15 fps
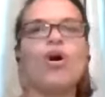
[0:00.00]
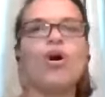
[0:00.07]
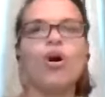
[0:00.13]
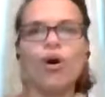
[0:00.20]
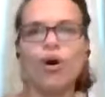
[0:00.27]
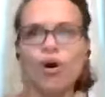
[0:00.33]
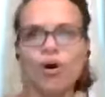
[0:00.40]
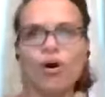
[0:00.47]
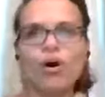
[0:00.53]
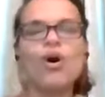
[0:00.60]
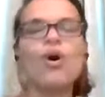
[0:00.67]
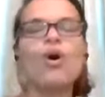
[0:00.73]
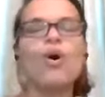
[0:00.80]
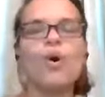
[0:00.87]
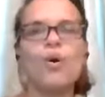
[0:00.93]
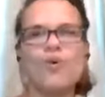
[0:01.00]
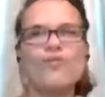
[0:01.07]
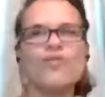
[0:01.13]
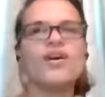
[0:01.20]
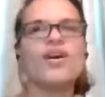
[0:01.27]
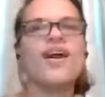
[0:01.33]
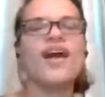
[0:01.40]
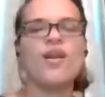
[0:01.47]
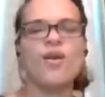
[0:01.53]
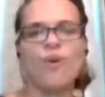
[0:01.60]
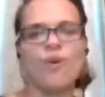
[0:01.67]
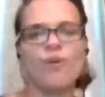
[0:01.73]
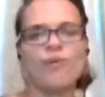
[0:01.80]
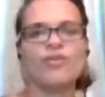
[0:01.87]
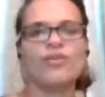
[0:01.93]
all over and
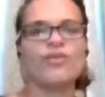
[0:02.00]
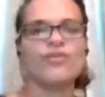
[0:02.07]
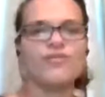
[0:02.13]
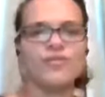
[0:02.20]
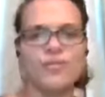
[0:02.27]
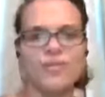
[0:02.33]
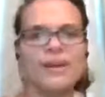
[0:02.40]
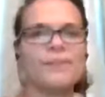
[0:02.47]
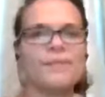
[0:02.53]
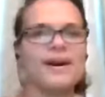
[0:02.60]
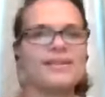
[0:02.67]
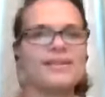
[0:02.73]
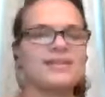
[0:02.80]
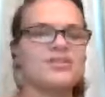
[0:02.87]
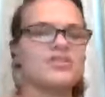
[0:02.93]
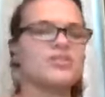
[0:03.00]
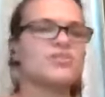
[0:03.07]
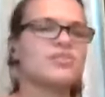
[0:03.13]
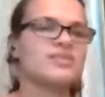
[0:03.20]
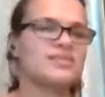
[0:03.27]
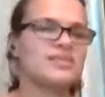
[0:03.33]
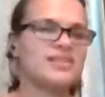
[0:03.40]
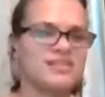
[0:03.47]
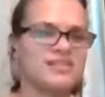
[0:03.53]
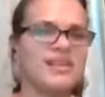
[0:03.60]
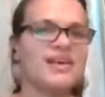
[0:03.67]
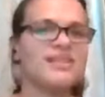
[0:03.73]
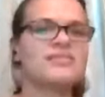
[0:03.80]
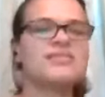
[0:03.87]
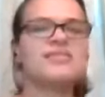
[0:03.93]
over from my mindset towards
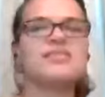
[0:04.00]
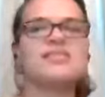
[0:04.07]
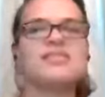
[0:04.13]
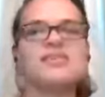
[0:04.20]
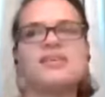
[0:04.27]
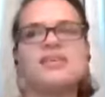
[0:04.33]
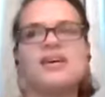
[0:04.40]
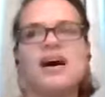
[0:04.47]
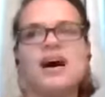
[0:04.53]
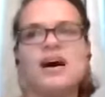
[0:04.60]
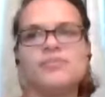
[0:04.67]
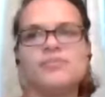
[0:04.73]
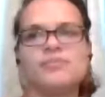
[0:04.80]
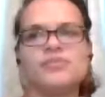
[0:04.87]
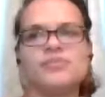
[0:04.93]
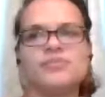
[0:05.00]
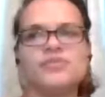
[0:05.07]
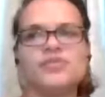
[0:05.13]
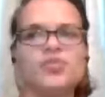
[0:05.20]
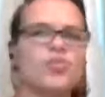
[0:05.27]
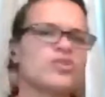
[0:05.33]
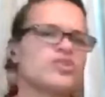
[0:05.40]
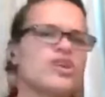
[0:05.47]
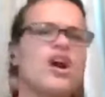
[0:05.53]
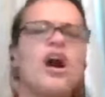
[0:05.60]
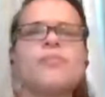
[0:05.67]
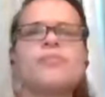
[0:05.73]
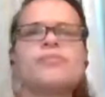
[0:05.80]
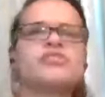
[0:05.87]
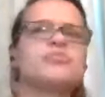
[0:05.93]
success, um, towards
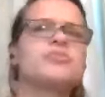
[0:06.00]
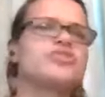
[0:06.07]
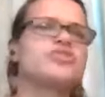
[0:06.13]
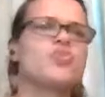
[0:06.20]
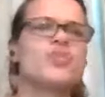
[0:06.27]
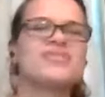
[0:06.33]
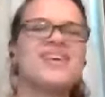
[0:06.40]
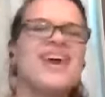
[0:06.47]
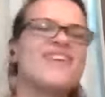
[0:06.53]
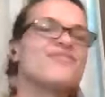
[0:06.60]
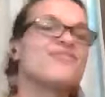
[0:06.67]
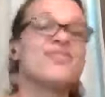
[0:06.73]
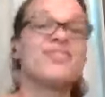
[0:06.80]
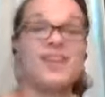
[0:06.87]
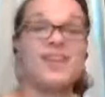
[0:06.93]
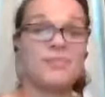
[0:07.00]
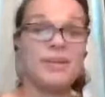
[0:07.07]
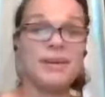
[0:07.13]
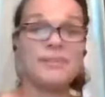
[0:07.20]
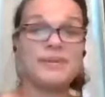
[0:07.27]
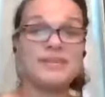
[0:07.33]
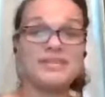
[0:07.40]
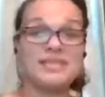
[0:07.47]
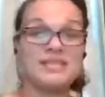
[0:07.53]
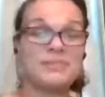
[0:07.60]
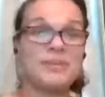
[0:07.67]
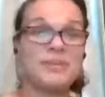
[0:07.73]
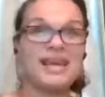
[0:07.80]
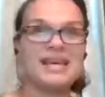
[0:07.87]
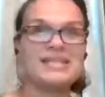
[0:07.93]
accomplishment, towards everything in my business,
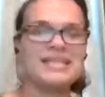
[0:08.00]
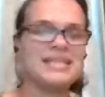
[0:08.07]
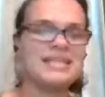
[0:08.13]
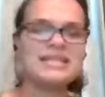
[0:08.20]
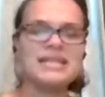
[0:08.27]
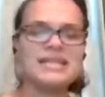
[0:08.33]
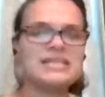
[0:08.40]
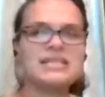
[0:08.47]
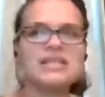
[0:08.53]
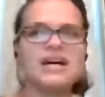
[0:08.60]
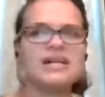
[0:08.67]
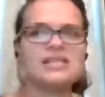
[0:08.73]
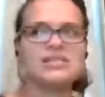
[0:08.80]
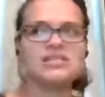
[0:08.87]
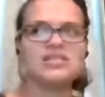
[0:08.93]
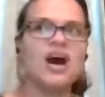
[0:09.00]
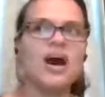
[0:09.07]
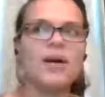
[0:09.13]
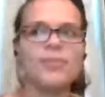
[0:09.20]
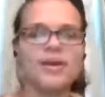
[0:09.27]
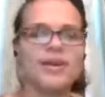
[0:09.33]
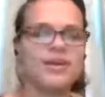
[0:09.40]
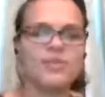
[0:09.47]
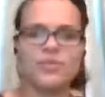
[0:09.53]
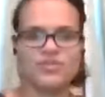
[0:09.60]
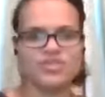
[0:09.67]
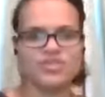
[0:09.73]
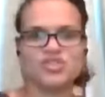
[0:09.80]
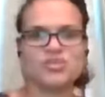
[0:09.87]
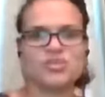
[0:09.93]
because it does not stop
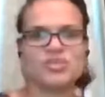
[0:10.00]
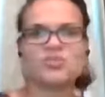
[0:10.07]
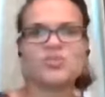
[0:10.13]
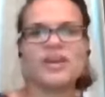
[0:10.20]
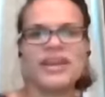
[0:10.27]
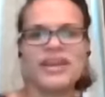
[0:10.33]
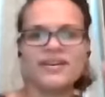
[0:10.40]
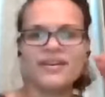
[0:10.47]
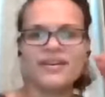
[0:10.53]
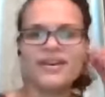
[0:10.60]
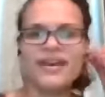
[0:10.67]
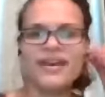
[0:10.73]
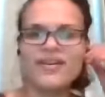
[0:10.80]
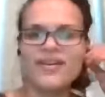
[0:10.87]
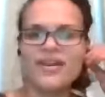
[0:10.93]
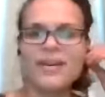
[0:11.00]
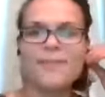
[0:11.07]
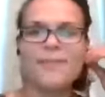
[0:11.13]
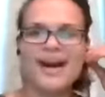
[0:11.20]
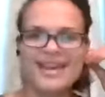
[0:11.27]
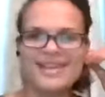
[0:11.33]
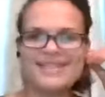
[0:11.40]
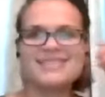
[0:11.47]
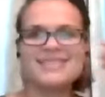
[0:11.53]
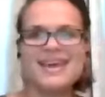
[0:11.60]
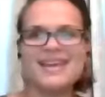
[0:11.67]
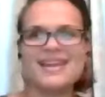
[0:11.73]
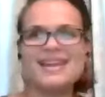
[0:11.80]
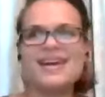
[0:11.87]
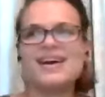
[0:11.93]
with just this one area. area.
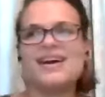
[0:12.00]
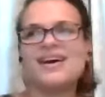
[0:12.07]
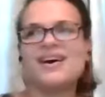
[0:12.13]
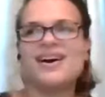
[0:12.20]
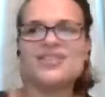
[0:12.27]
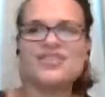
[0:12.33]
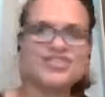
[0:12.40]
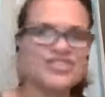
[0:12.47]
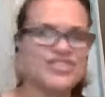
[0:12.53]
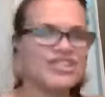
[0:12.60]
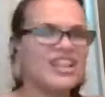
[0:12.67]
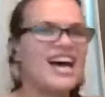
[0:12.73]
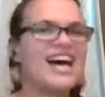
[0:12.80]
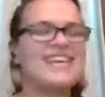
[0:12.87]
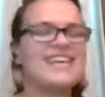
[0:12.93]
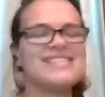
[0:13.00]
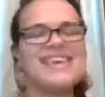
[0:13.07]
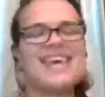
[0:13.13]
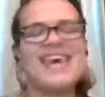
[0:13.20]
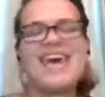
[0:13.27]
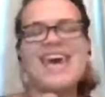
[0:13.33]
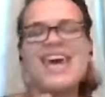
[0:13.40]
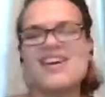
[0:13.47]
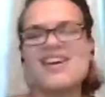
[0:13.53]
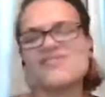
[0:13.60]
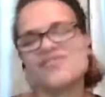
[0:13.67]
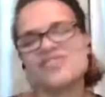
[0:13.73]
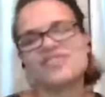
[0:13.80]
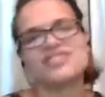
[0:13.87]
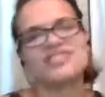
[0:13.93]
Mindset underlies
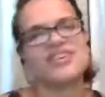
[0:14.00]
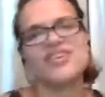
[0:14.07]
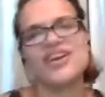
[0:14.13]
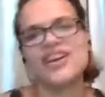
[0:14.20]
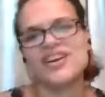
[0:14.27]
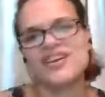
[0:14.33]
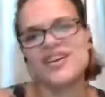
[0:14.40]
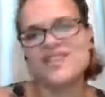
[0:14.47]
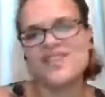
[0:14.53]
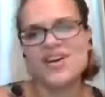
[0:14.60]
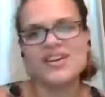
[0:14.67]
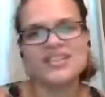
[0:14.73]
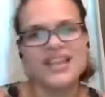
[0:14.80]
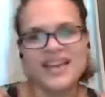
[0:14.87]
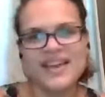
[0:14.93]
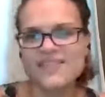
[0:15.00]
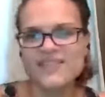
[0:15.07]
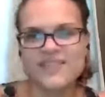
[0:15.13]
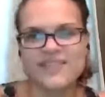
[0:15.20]
every single area of our life